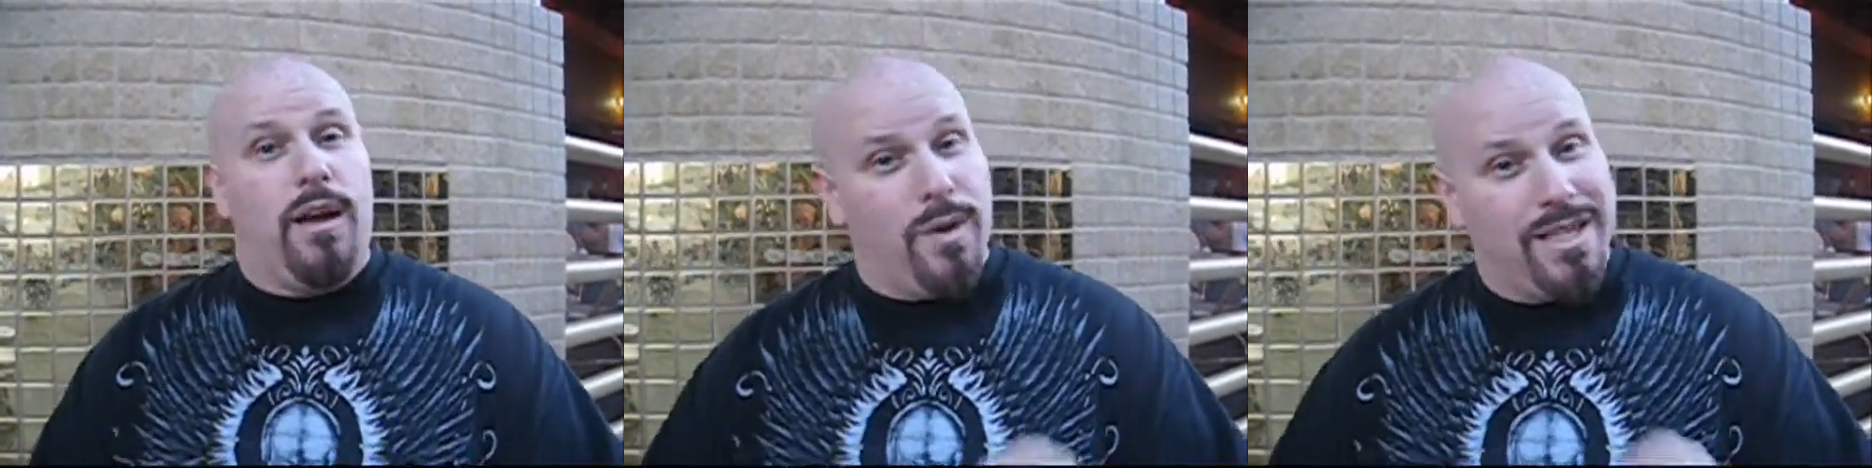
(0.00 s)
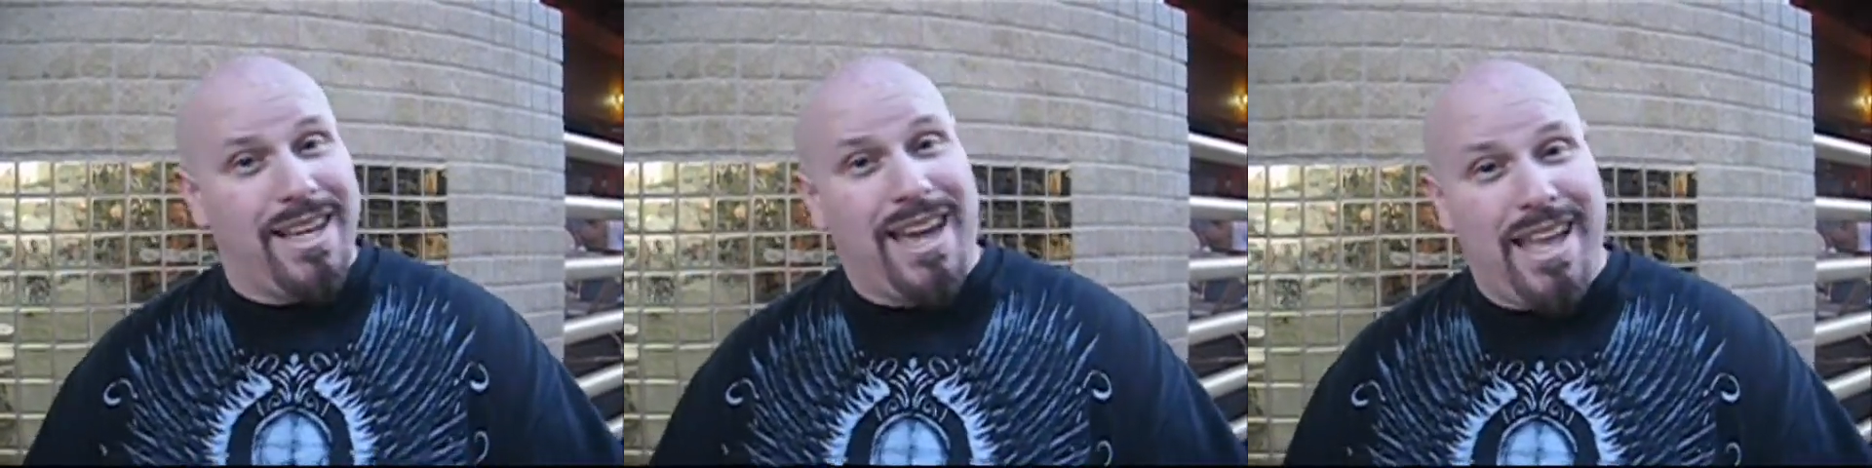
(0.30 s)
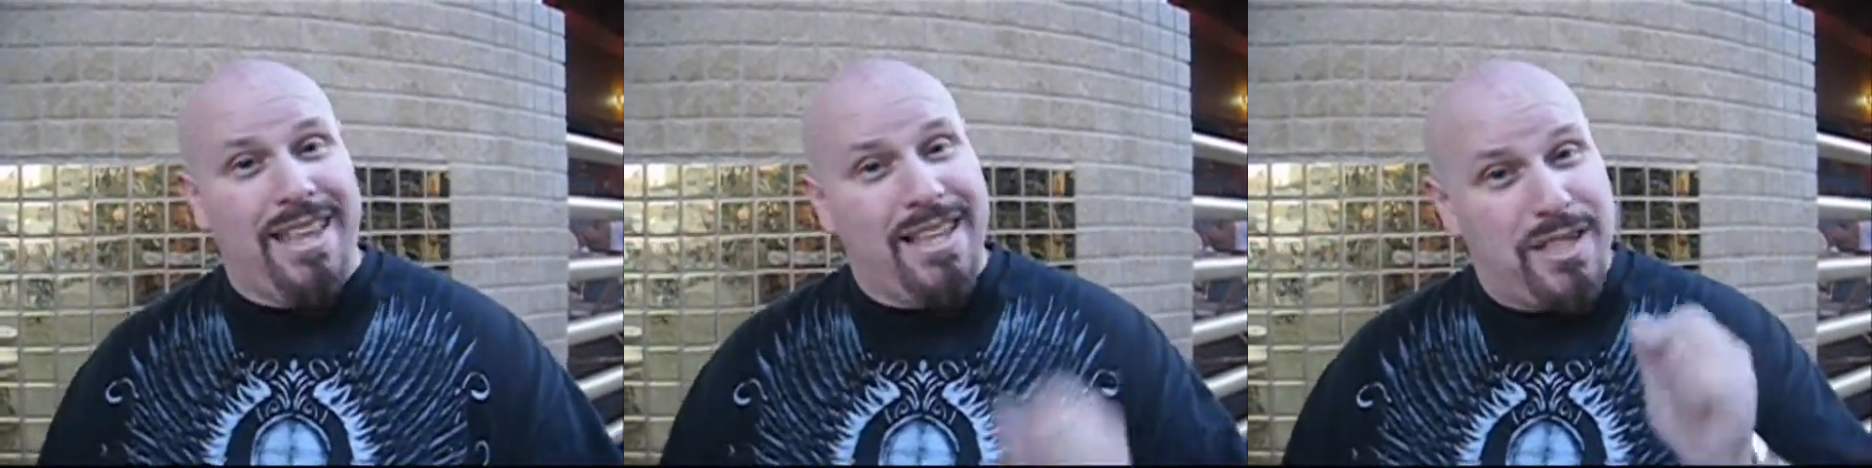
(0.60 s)
Once
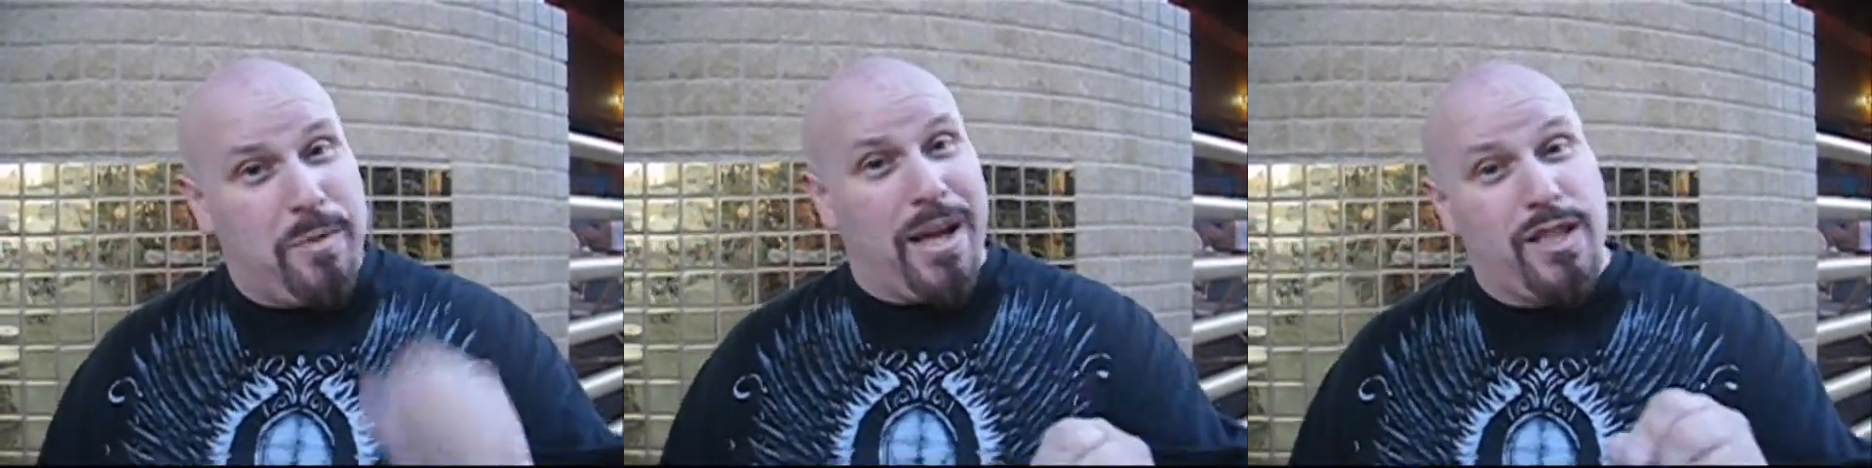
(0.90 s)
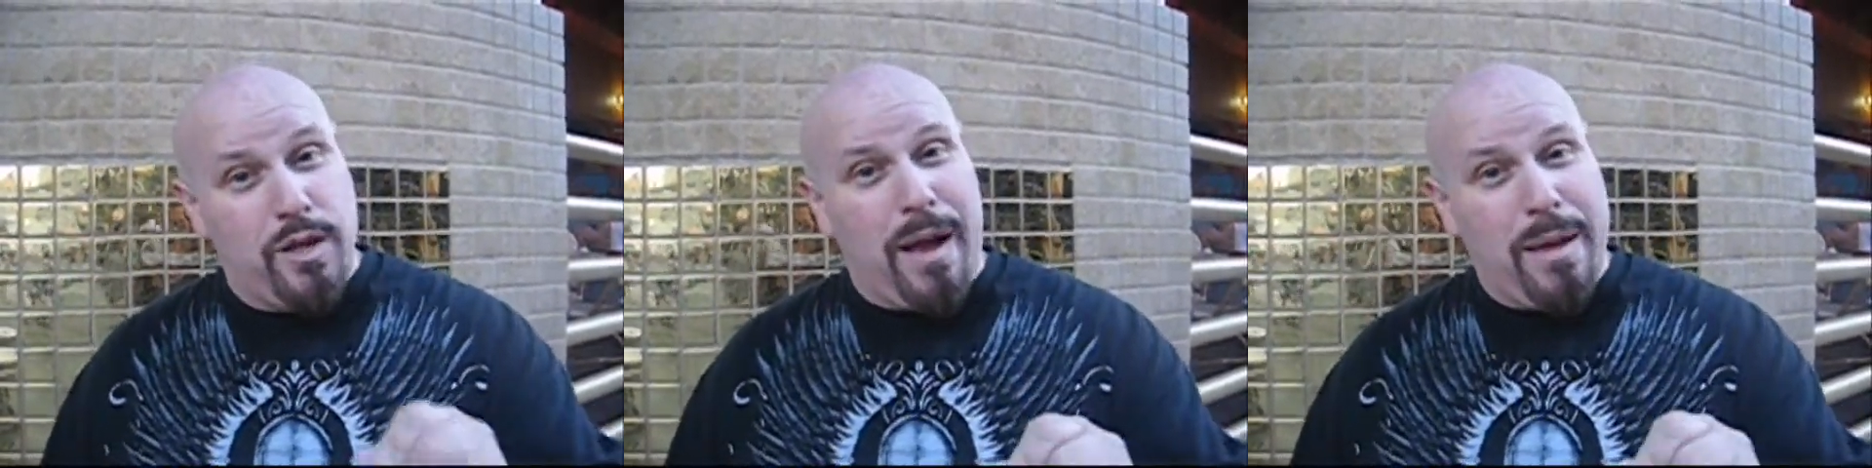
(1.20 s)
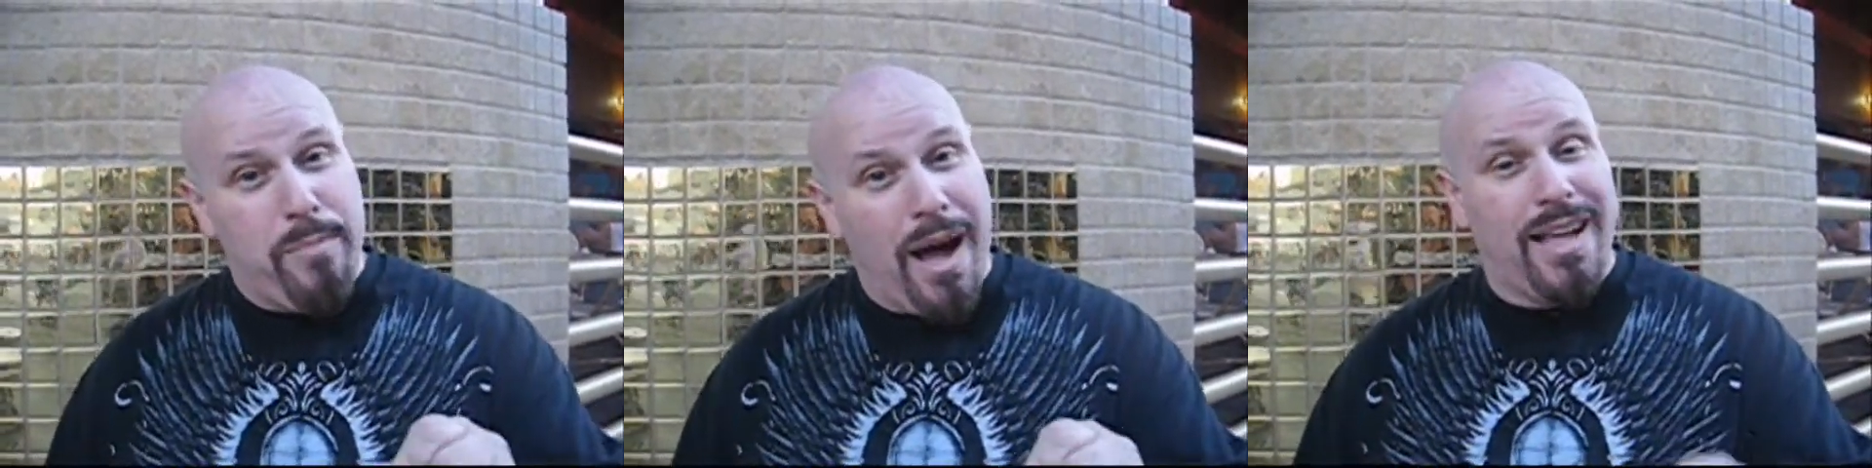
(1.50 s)
again, sponsored
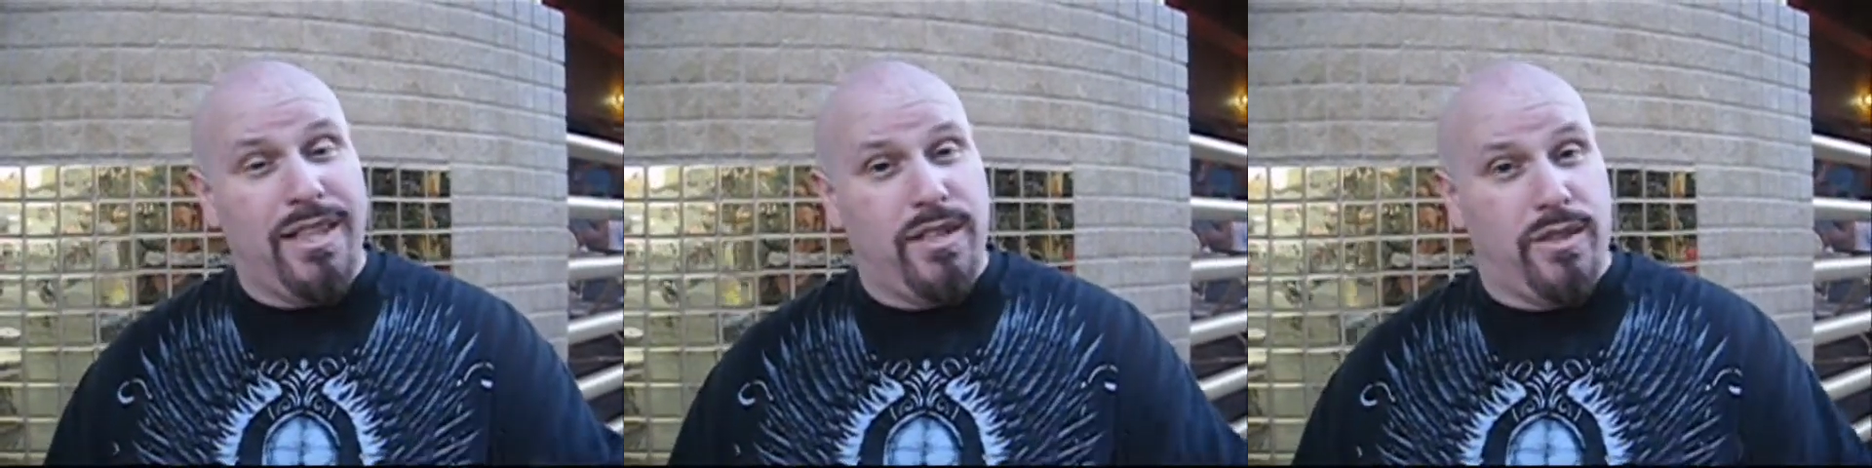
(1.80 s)
by Bud.